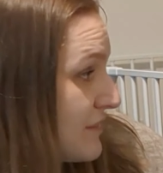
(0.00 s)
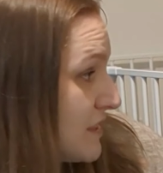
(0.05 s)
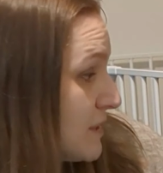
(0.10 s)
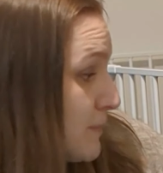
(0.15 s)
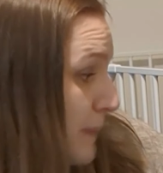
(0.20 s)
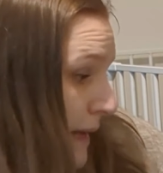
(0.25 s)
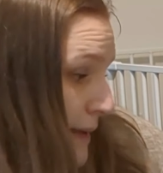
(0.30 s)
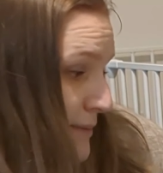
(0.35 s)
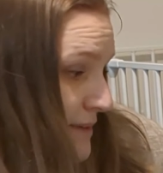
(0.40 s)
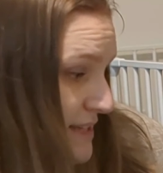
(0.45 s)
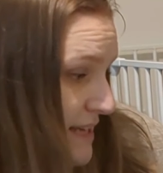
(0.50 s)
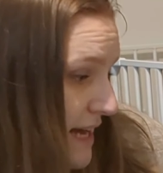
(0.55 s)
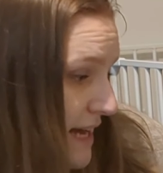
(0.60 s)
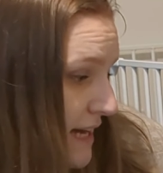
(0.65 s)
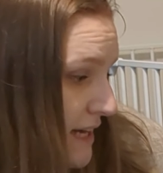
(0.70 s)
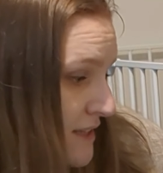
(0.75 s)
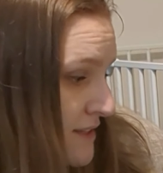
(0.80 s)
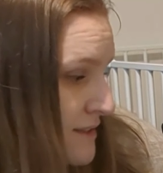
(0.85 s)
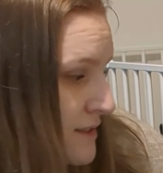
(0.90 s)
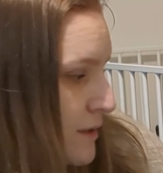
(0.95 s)
this baby
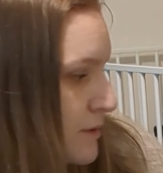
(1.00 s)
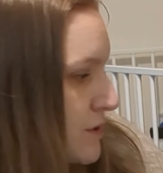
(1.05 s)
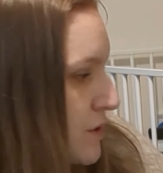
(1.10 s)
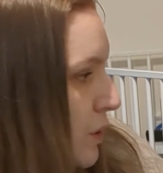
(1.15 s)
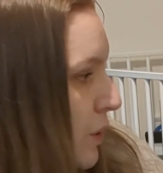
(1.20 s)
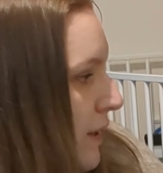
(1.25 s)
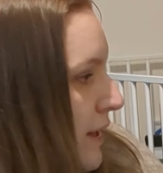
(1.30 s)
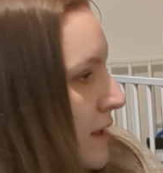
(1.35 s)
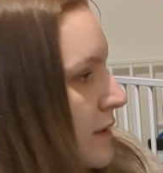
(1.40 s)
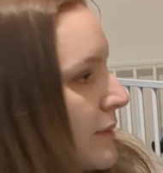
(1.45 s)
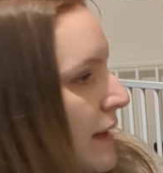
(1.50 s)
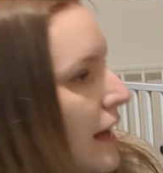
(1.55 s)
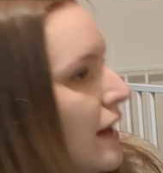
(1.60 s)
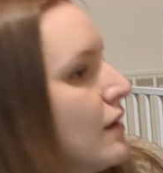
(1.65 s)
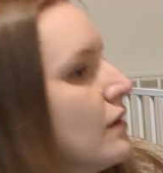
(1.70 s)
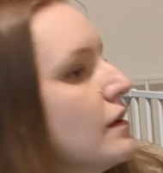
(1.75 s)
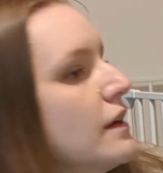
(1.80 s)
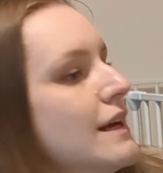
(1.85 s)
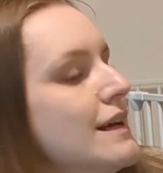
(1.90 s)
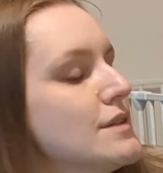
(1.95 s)
Dan, as I was talking
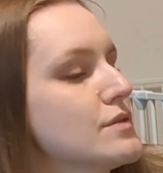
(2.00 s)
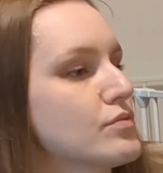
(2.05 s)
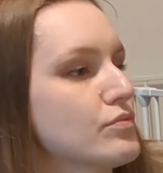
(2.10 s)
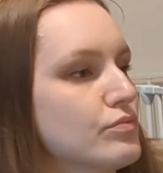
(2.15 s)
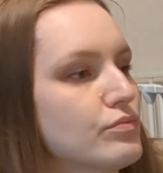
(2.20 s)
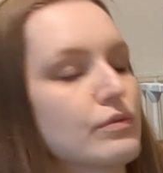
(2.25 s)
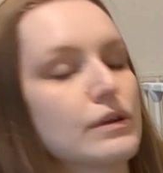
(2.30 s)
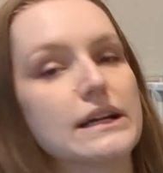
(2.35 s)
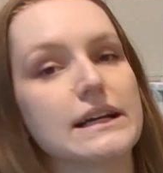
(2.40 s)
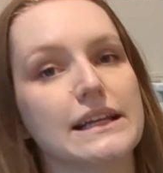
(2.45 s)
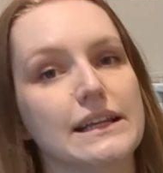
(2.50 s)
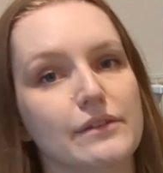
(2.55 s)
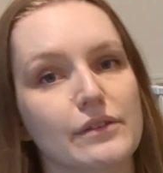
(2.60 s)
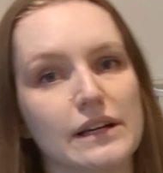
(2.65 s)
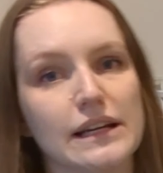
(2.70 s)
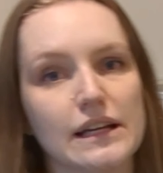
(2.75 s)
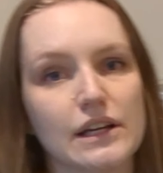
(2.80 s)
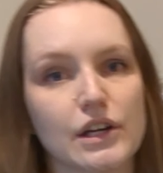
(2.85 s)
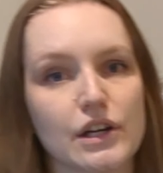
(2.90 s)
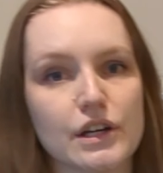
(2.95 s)
about. It's really,
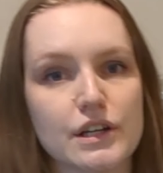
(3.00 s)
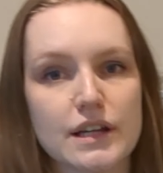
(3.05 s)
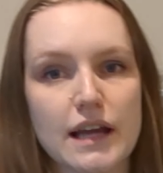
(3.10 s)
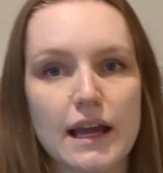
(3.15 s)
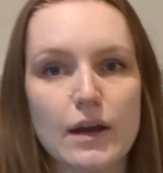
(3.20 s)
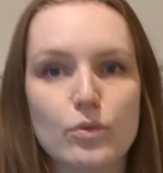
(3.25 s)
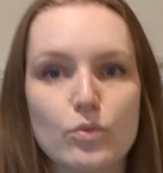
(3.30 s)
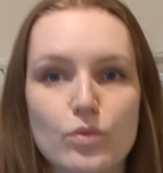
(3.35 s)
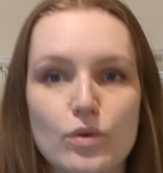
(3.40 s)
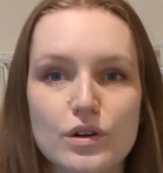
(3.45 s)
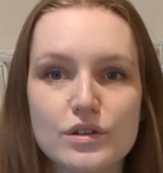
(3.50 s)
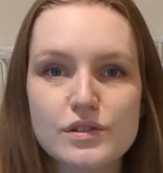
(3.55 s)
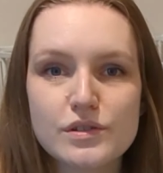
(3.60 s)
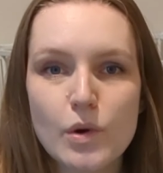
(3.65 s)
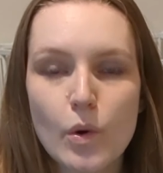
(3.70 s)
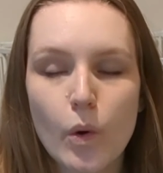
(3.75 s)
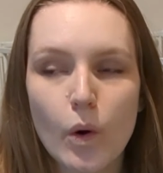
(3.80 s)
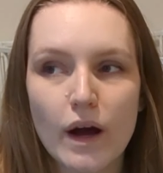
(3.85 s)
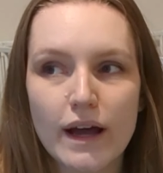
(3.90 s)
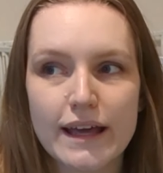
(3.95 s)
really good. It was
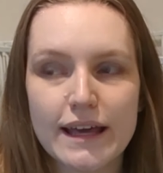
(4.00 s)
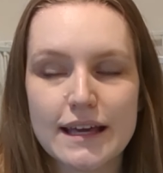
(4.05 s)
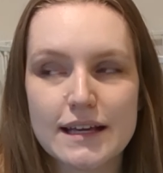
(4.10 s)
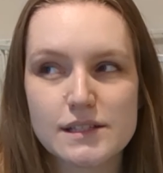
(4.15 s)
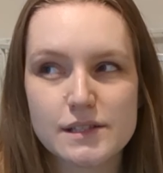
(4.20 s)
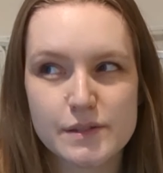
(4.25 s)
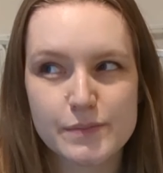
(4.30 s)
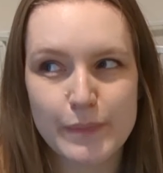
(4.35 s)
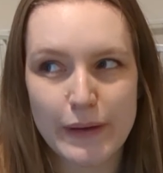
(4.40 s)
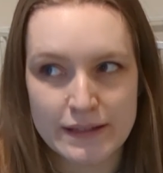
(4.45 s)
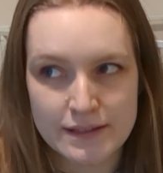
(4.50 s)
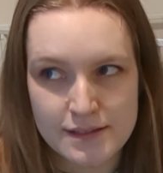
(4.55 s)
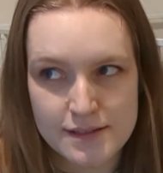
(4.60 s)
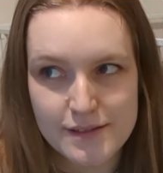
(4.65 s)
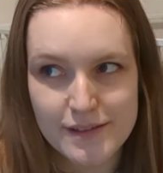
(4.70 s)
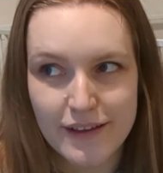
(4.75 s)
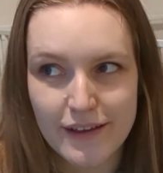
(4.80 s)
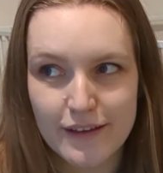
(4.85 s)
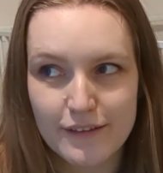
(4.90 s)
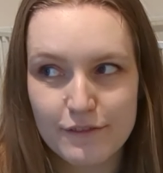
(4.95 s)
quite
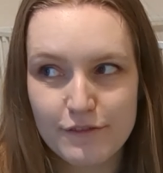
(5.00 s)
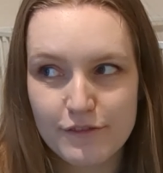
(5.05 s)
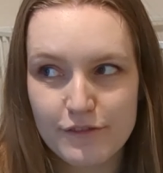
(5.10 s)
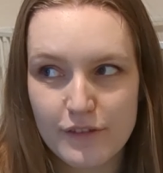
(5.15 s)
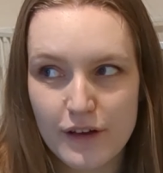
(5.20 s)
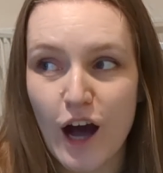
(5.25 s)
expensive.